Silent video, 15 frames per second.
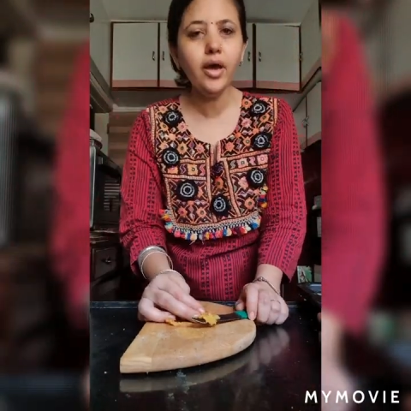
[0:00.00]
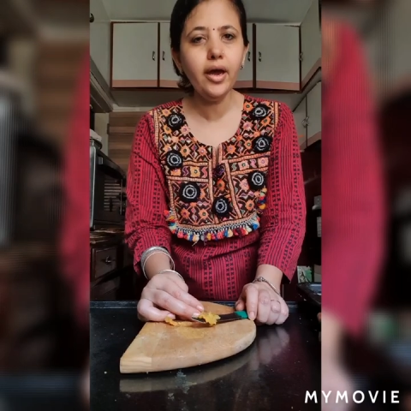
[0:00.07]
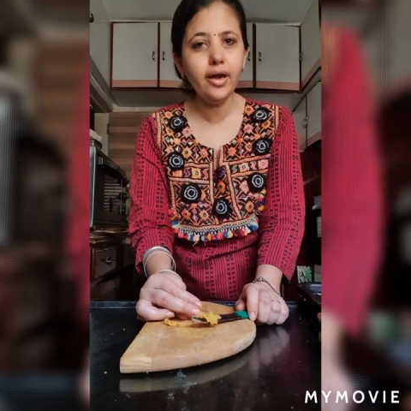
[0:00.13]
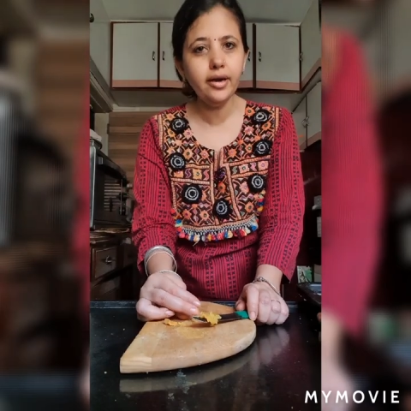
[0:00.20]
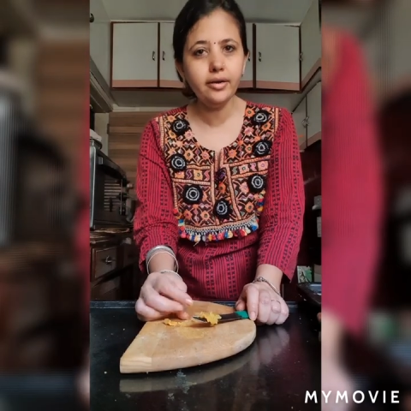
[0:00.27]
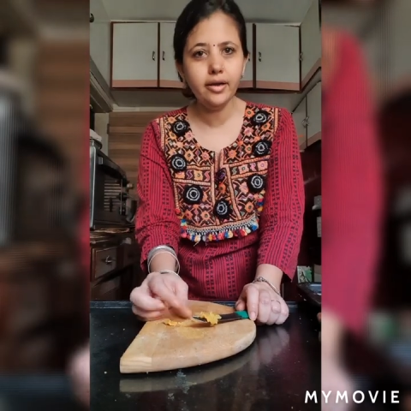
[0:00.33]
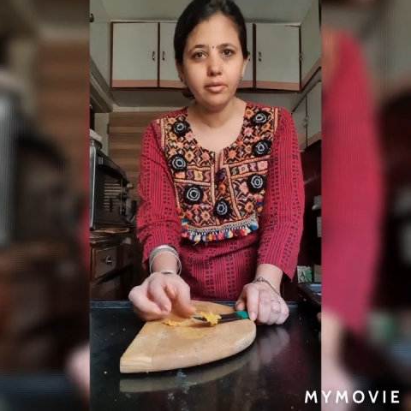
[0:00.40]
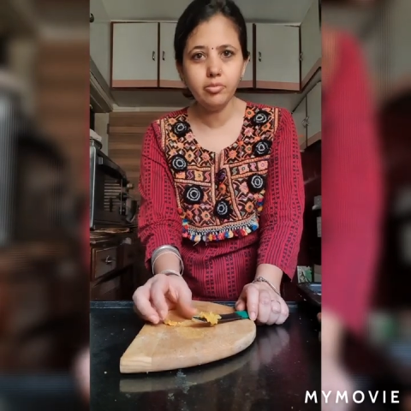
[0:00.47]

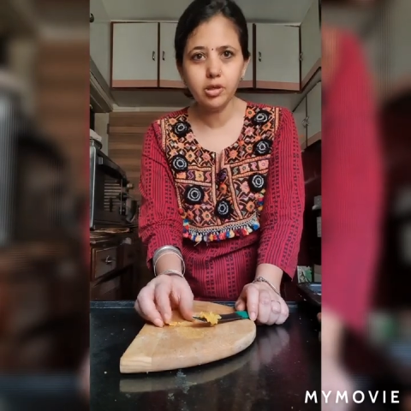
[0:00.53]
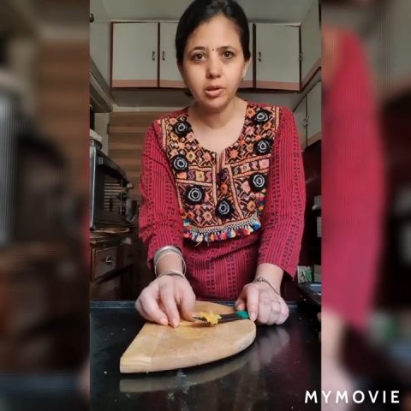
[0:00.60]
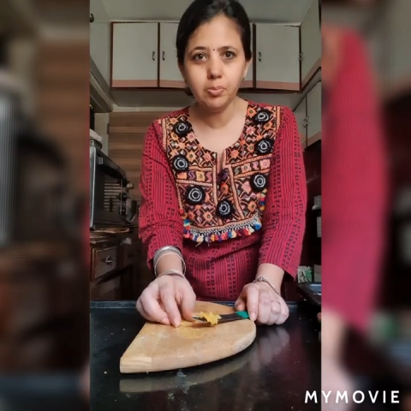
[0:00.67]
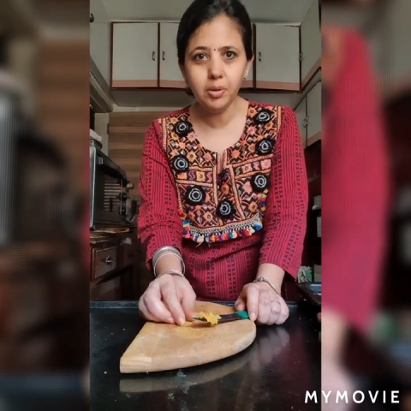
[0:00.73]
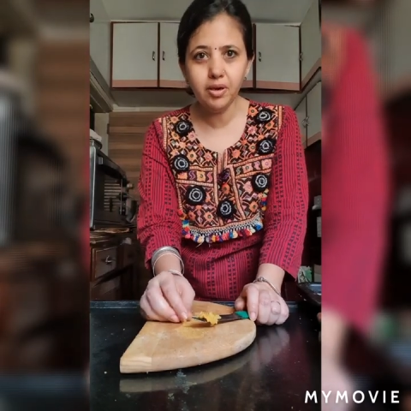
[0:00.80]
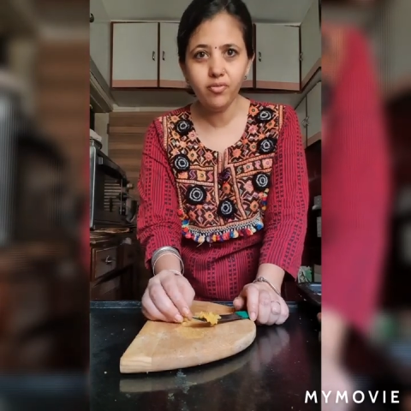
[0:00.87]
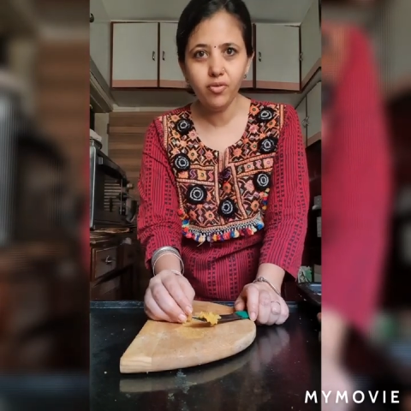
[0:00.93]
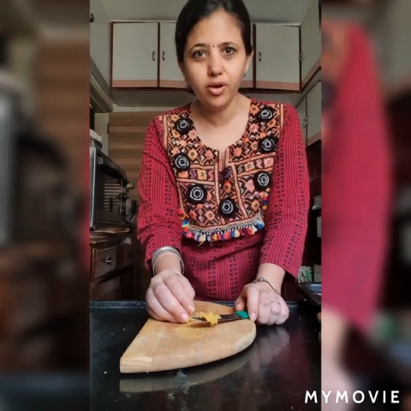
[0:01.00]
and I'm
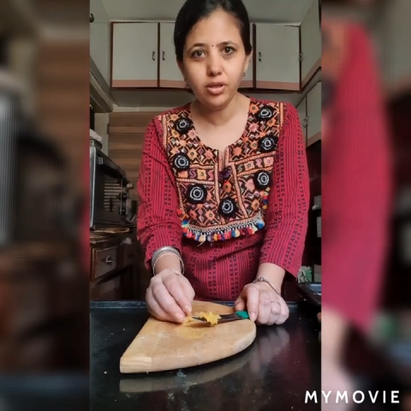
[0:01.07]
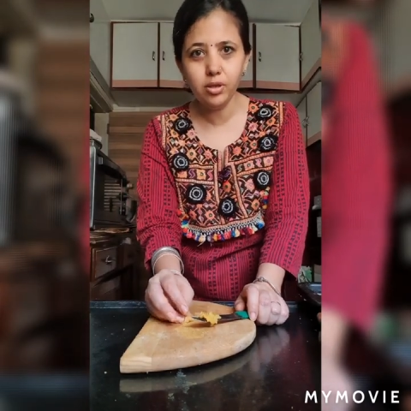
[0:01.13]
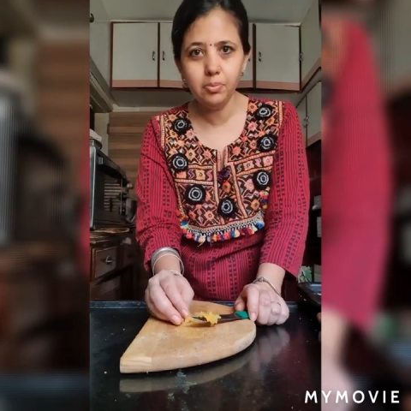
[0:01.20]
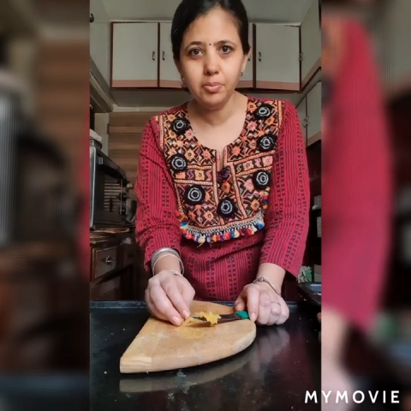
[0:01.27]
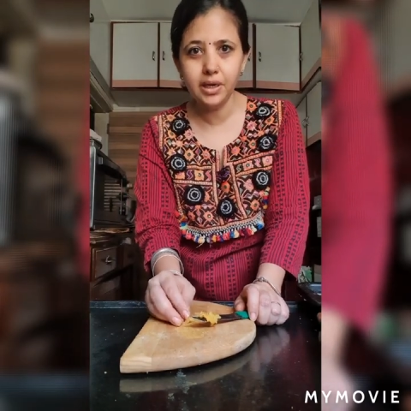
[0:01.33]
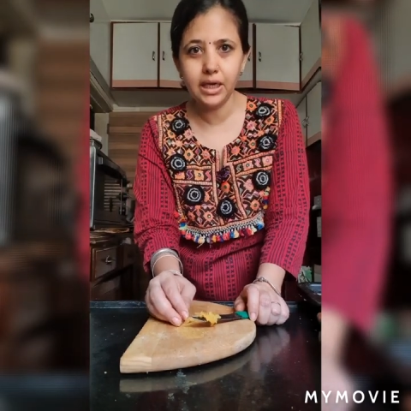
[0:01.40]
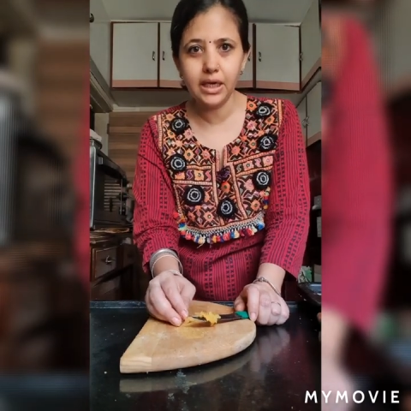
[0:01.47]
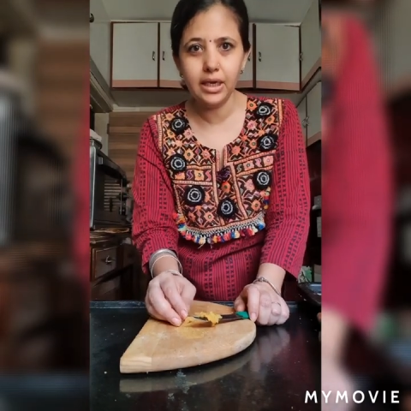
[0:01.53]
keeping for the
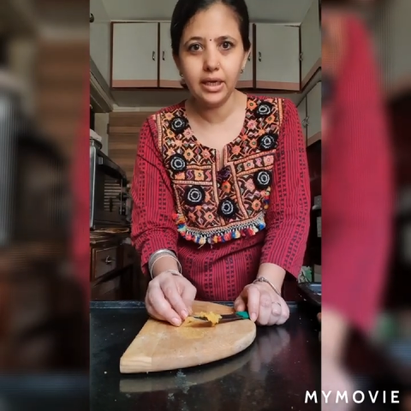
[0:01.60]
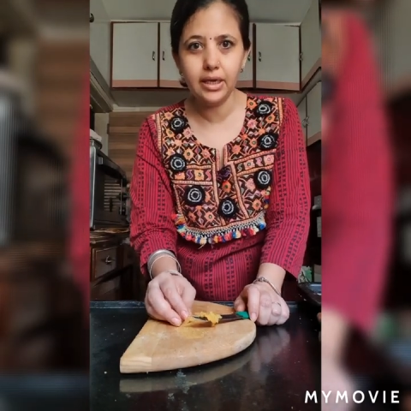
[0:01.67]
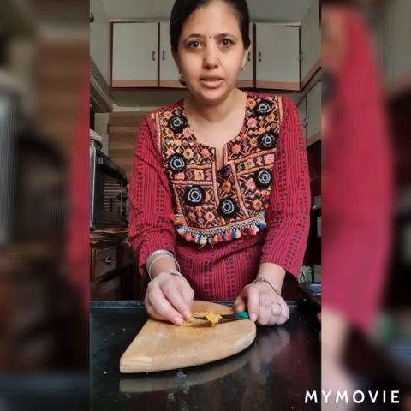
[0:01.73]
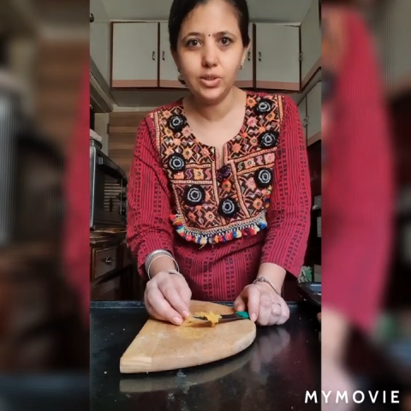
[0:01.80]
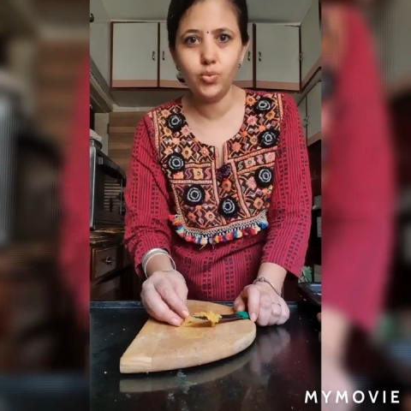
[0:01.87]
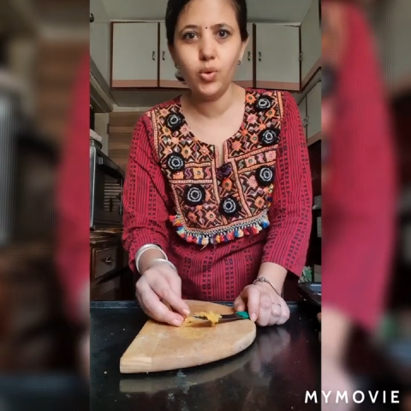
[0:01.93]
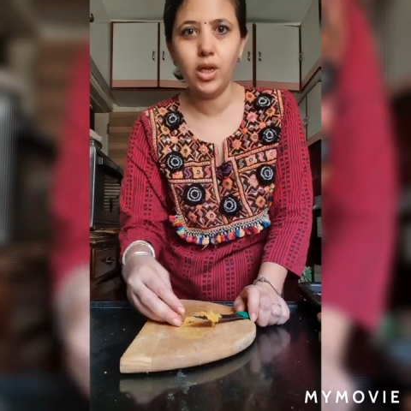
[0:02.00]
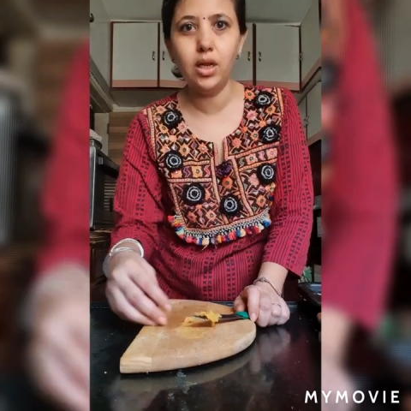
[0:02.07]
baking
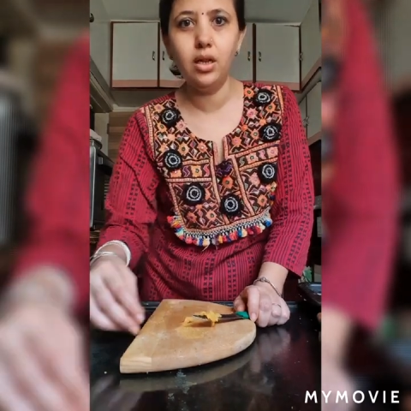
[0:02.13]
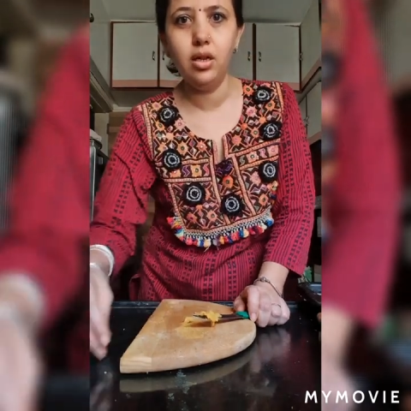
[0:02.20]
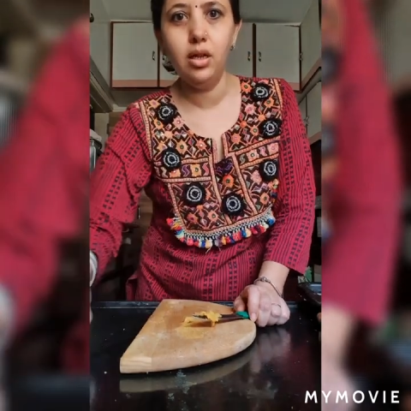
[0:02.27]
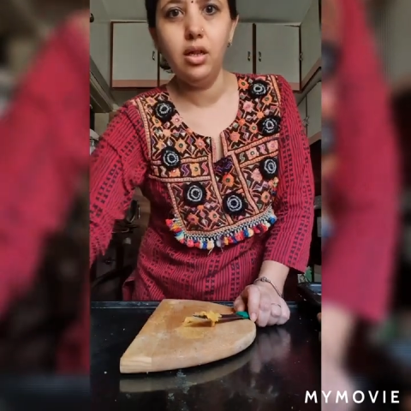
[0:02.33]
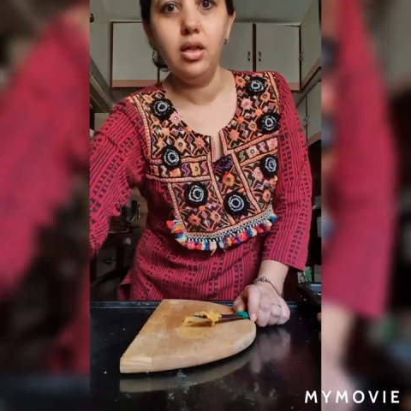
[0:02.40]
as well.